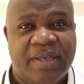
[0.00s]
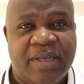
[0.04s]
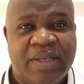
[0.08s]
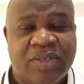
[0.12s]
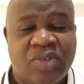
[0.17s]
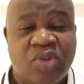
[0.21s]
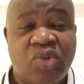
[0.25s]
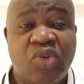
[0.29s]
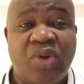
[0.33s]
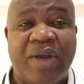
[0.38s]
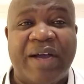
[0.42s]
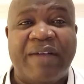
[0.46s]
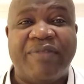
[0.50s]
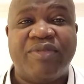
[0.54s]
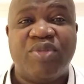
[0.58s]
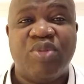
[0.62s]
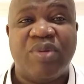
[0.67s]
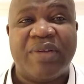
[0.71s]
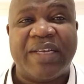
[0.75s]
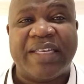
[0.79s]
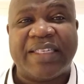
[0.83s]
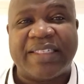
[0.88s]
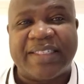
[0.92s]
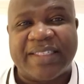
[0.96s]
So you have to
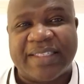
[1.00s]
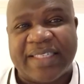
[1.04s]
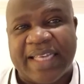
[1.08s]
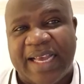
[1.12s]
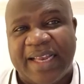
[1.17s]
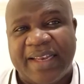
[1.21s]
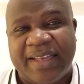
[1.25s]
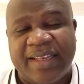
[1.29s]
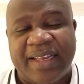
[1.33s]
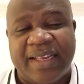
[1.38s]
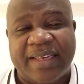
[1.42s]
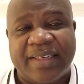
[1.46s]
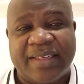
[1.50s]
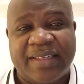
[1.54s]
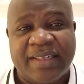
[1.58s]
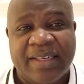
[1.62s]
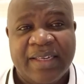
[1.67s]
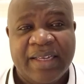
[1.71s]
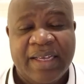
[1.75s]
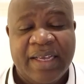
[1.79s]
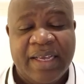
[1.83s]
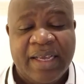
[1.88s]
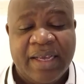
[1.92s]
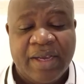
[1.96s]
understand that
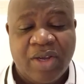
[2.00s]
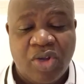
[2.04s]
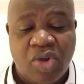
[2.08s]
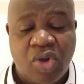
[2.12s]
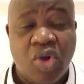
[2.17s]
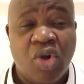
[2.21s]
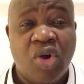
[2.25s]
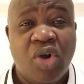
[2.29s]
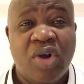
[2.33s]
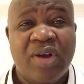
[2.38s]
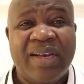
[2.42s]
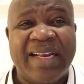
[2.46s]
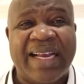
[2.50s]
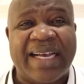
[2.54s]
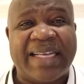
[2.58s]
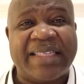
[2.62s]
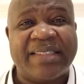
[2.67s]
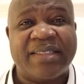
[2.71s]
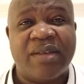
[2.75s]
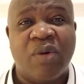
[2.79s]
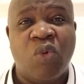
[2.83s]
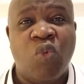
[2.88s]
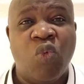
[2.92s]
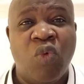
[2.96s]
God
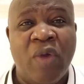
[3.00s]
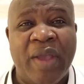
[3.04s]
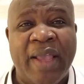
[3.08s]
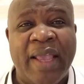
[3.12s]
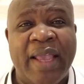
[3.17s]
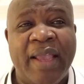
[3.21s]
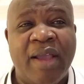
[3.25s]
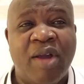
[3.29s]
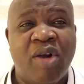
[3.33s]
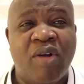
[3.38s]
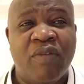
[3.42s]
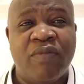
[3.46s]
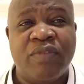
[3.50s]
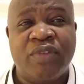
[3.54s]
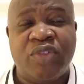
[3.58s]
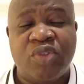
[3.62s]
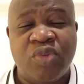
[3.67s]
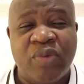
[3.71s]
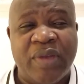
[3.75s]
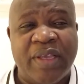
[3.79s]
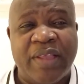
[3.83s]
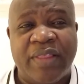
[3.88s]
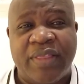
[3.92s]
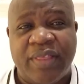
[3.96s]
has a way of
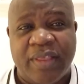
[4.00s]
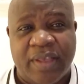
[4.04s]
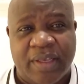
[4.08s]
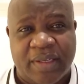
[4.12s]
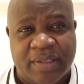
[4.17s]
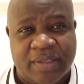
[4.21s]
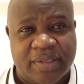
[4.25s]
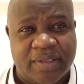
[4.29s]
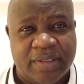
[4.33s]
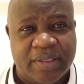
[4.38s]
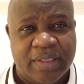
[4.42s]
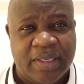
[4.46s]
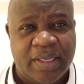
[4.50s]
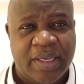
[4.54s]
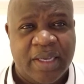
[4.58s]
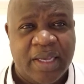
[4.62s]
doing things.